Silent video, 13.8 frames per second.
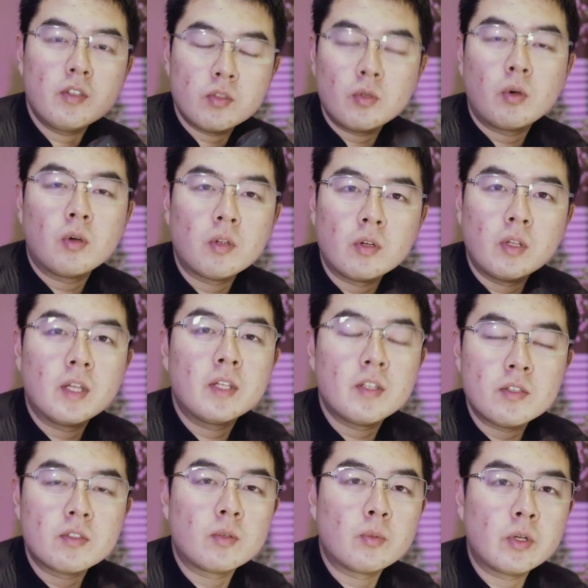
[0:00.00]
Install the
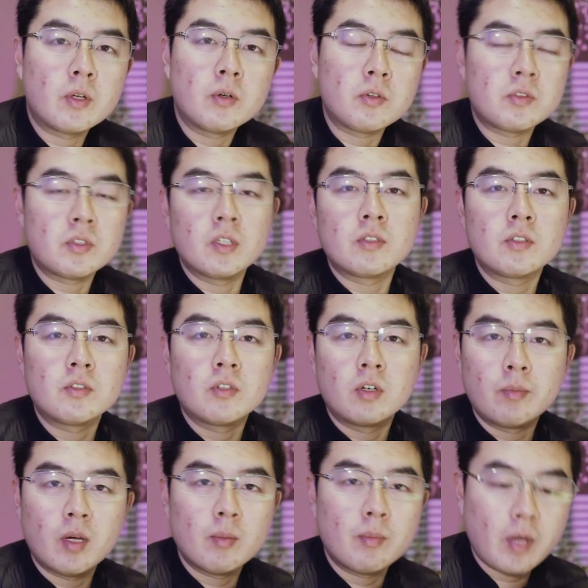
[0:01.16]
latest Ricoh Theta Stitcher
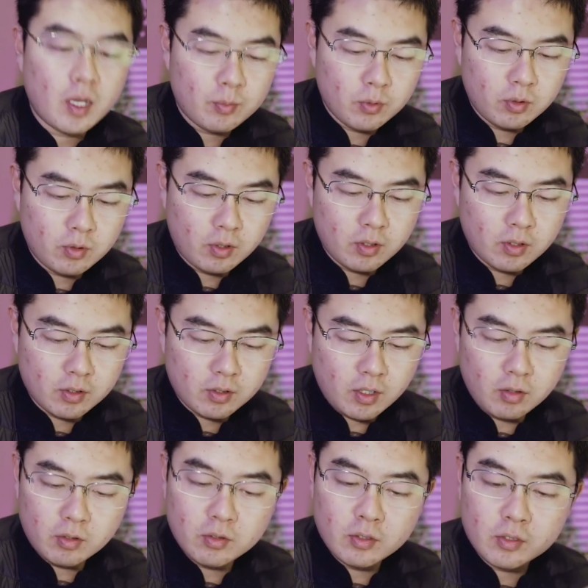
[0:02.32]
on my MacBook, and now
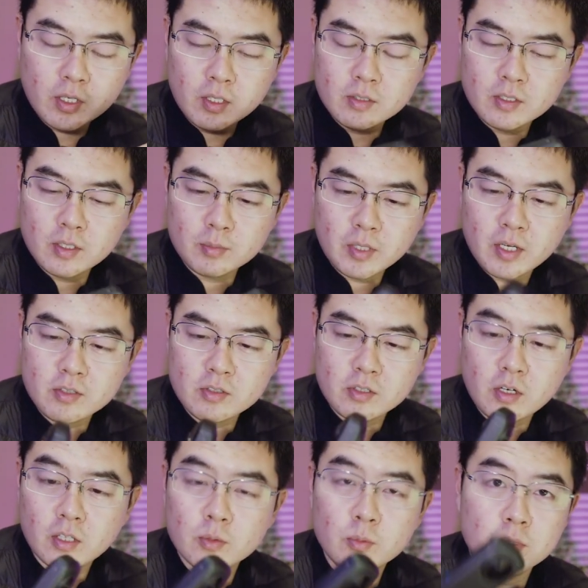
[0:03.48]
I'm gonna take some test
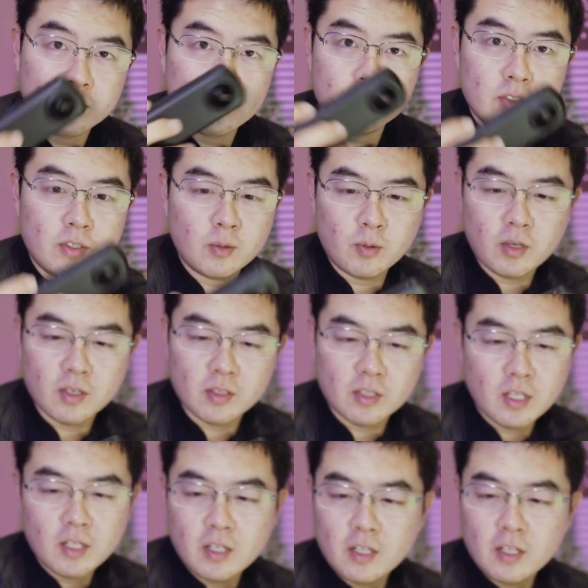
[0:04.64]
shot with the Z1.